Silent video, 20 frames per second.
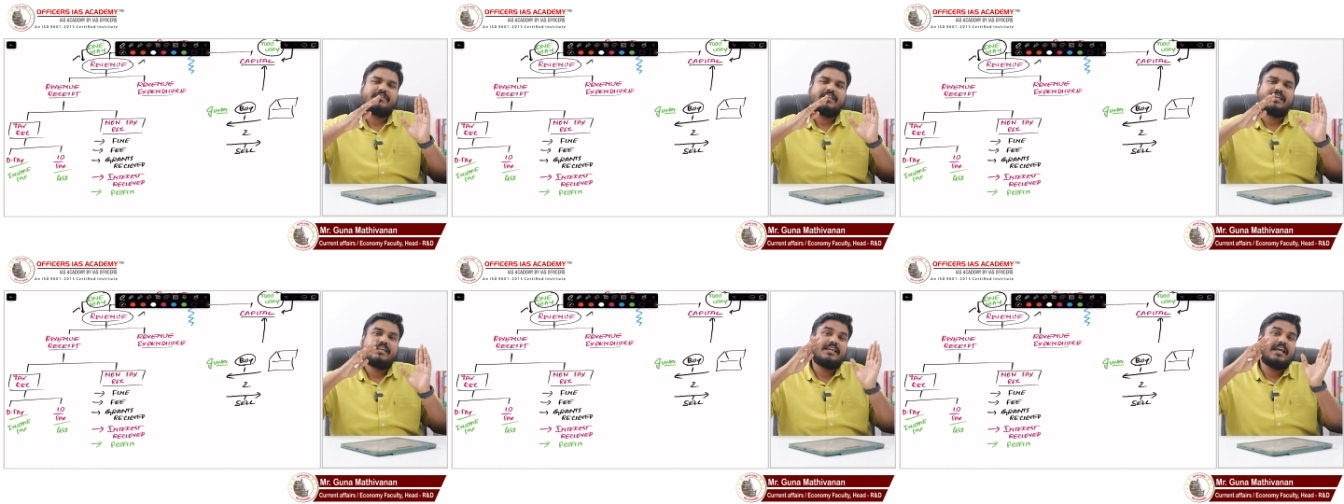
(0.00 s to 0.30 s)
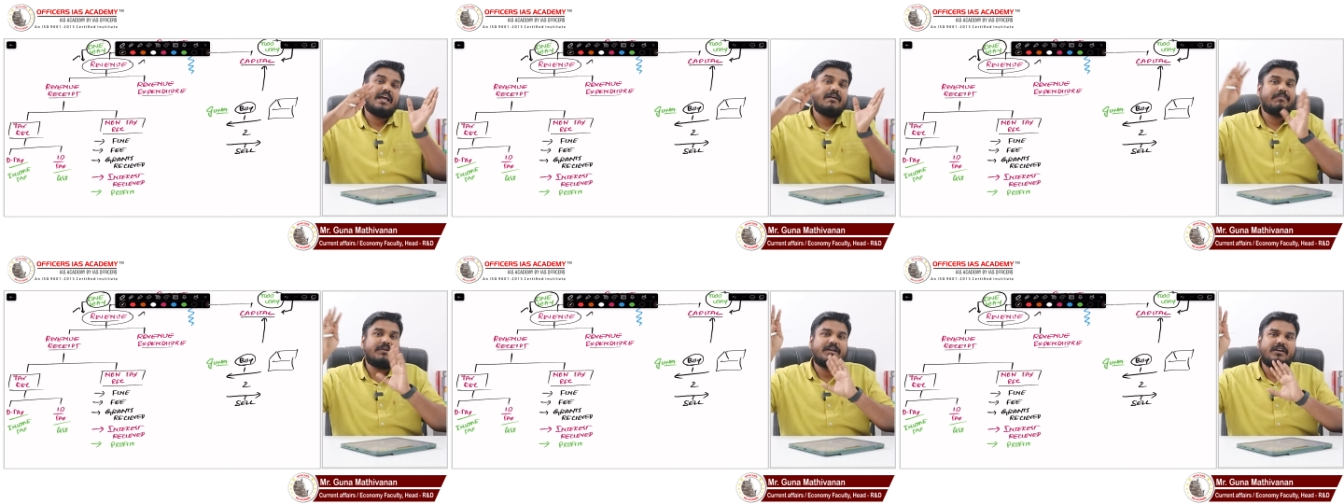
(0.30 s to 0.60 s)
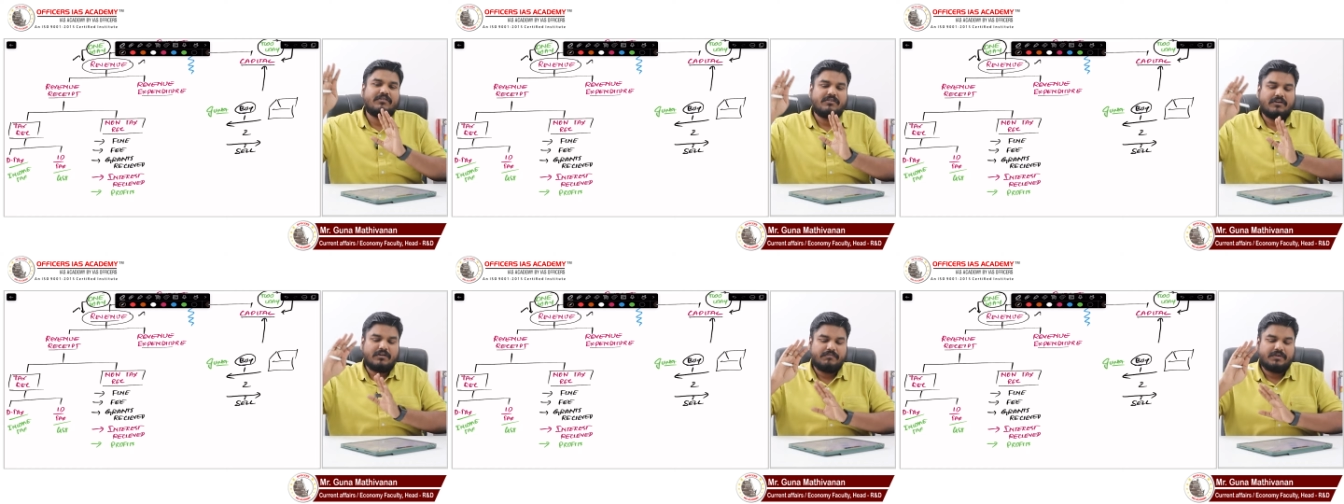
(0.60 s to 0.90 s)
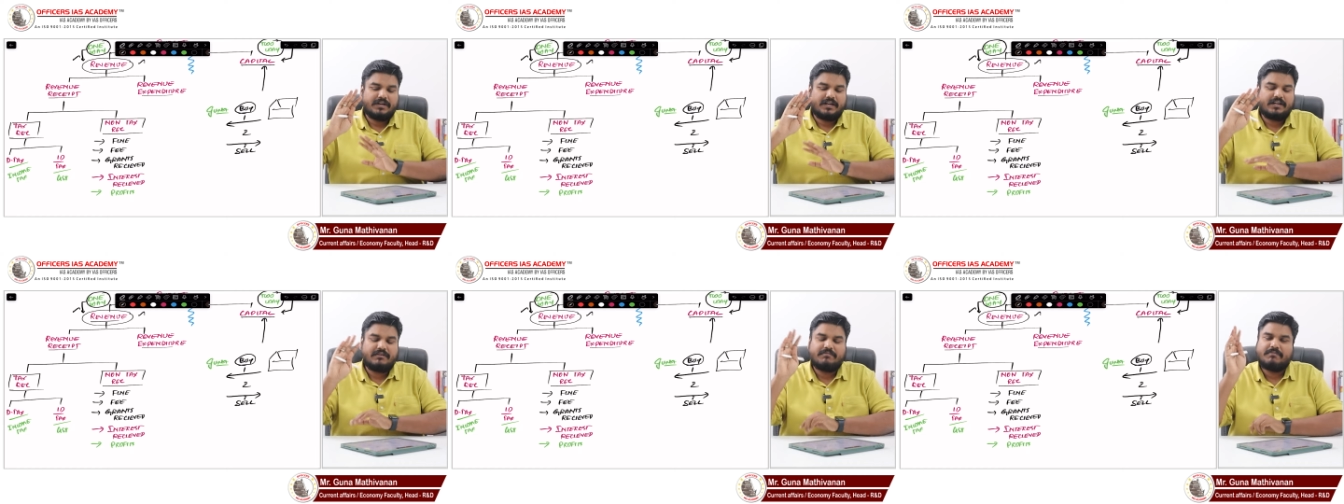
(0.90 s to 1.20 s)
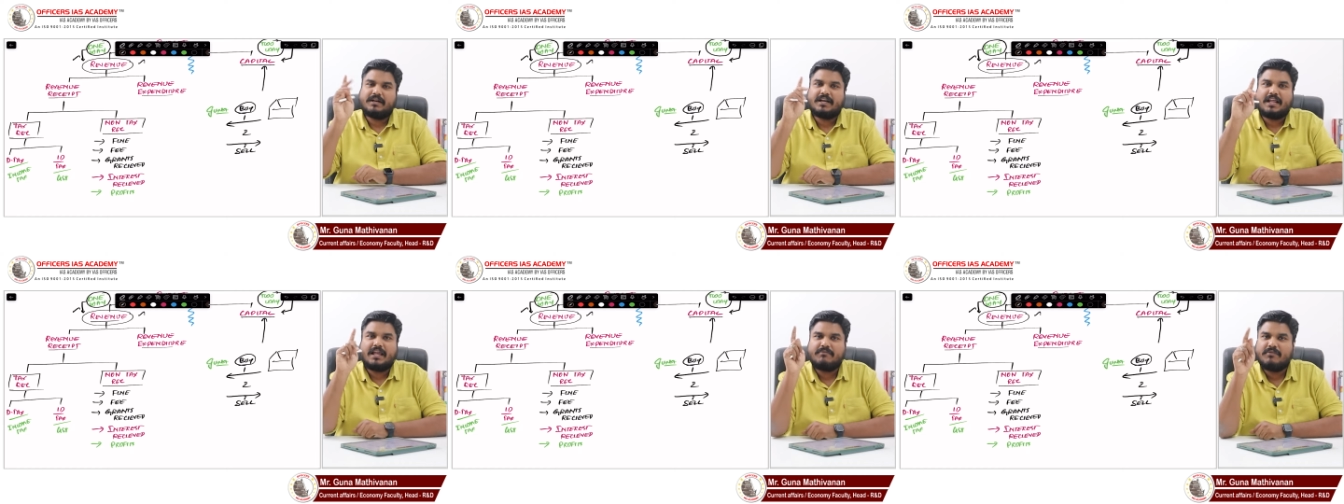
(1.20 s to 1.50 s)
the capital component,
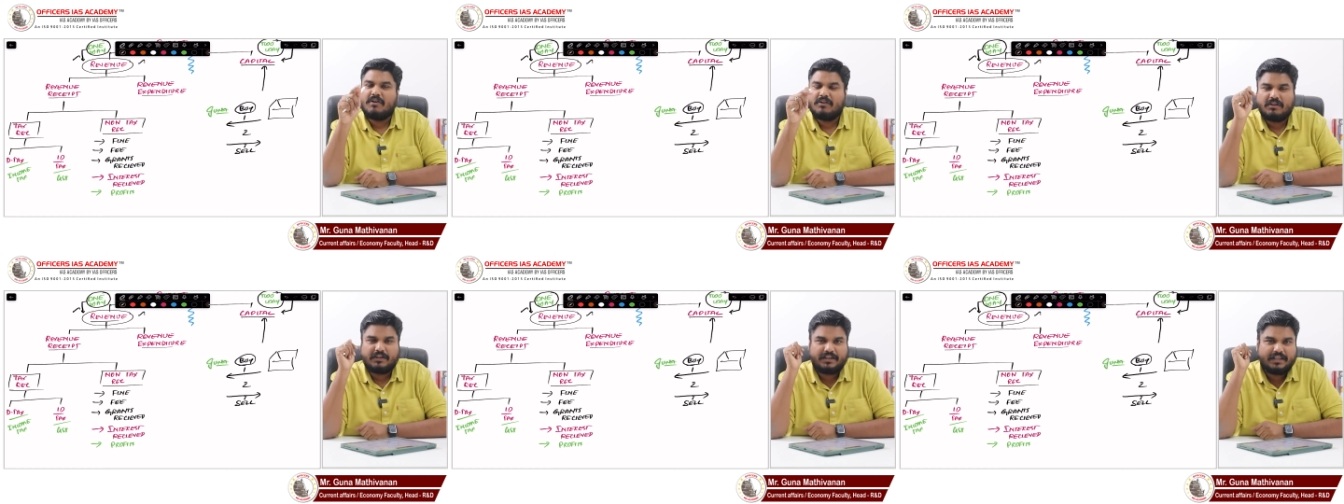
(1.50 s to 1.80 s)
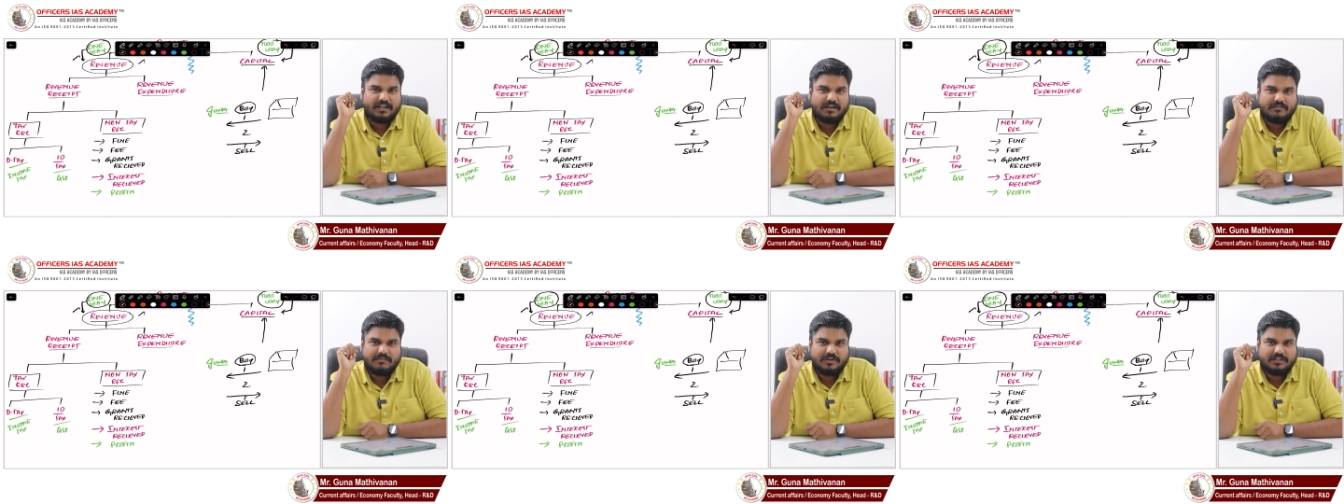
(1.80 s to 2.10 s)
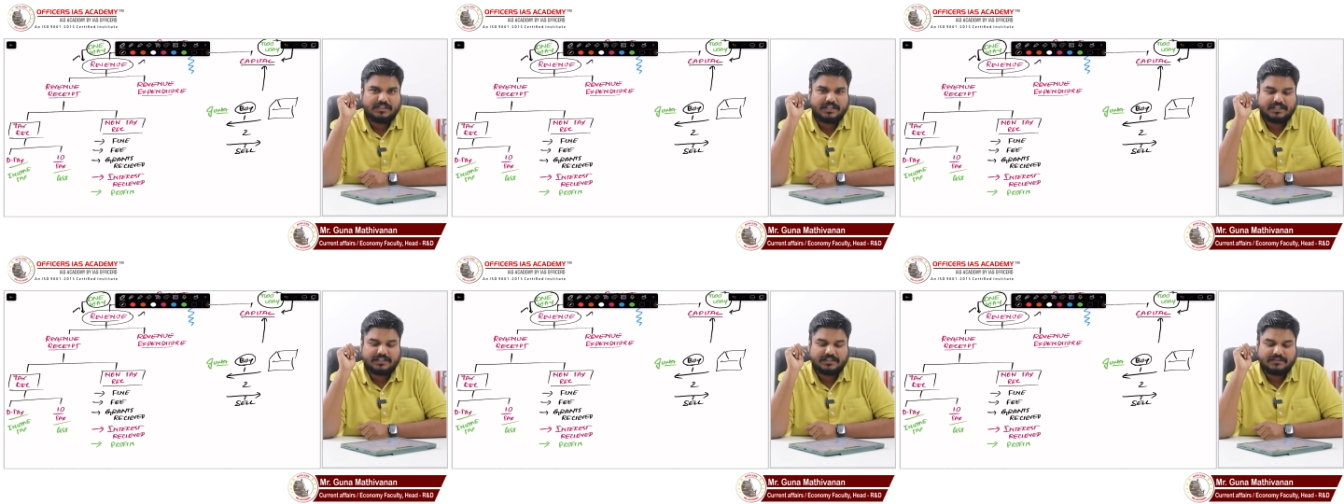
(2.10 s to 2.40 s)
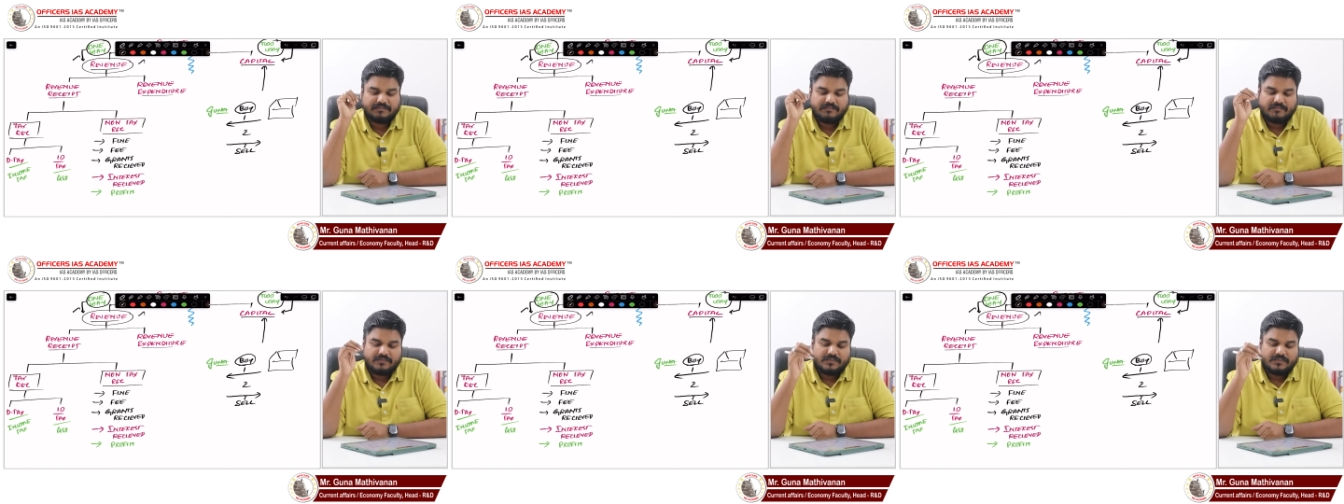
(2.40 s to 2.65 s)
but I am not talking about that.